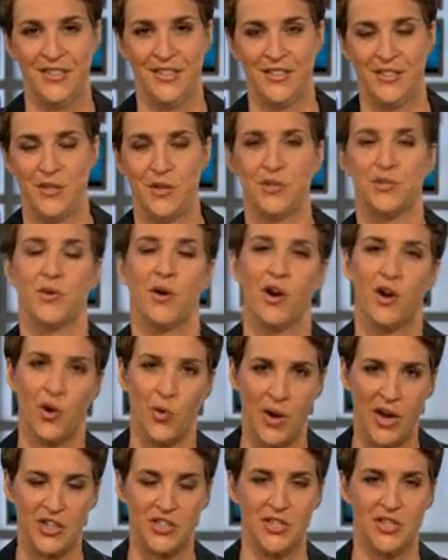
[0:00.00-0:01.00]
So those are our
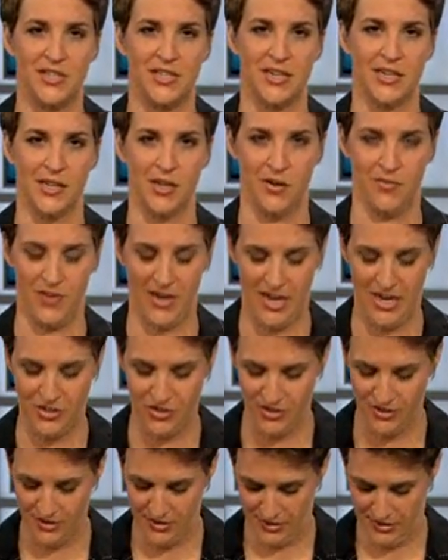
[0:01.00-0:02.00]
corrections and
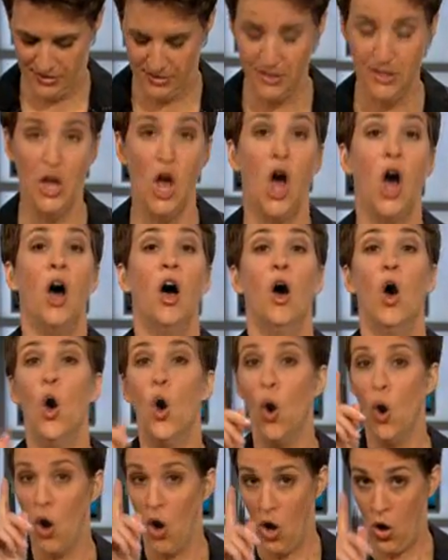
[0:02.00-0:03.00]
clarifications.
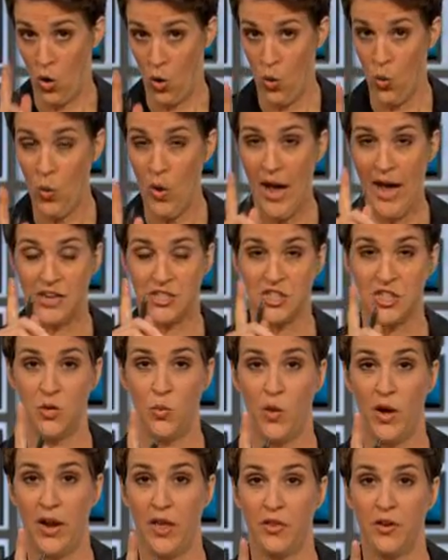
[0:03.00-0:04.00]
Oh, actually
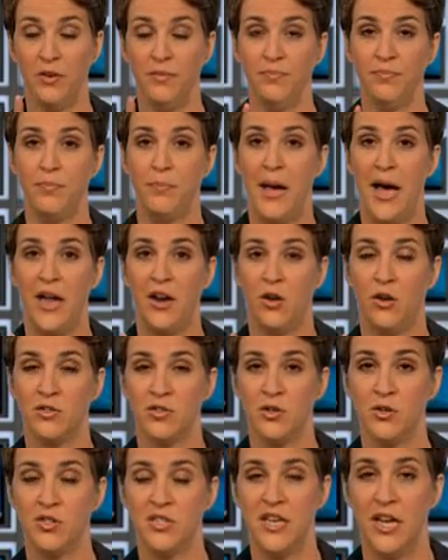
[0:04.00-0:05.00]
one other. Pat
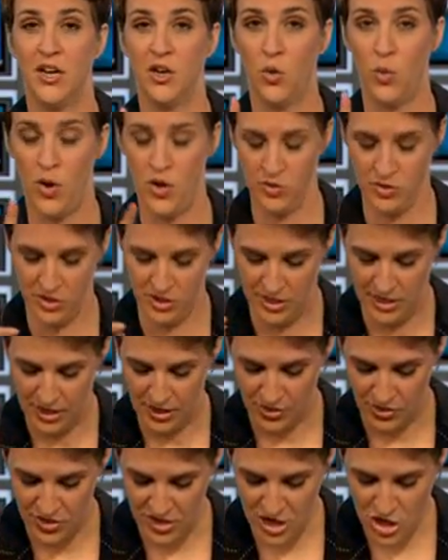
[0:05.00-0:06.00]
also said, quote,
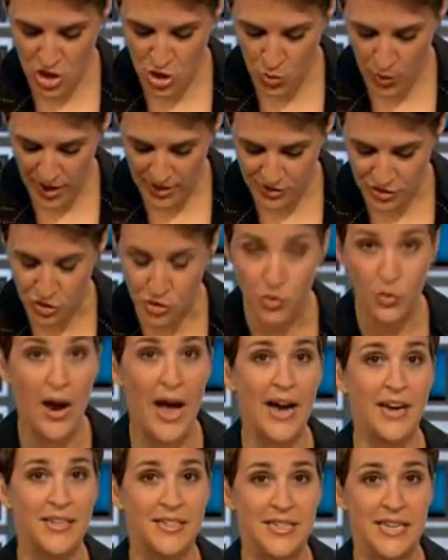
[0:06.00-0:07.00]
the U.S.
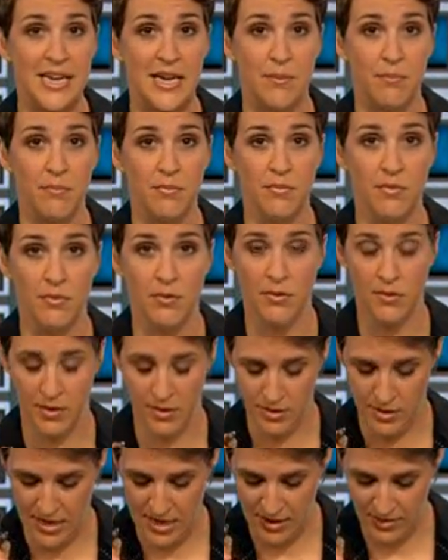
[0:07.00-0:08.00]
track team
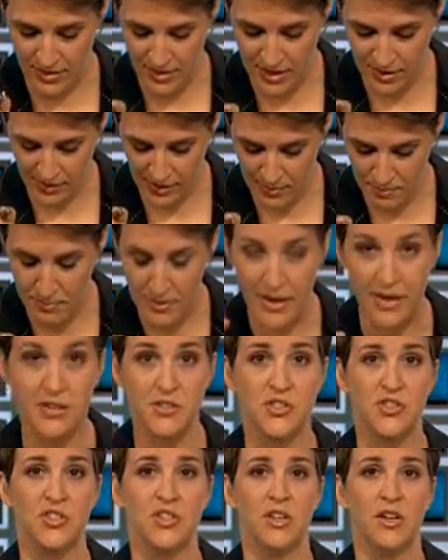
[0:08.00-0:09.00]
in the
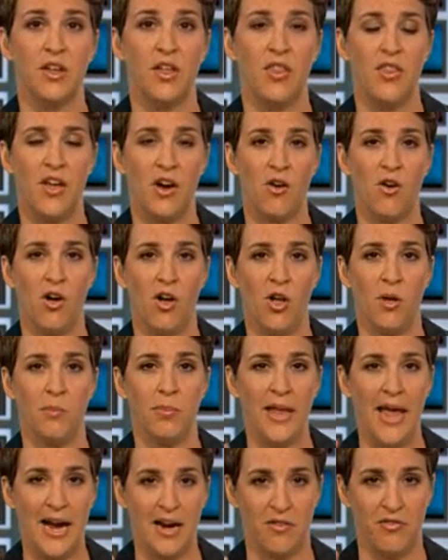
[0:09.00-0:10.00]
Olympics, they're all
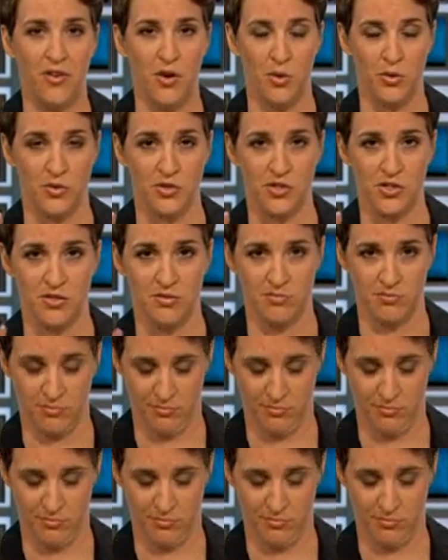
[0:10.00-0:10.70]
black folks.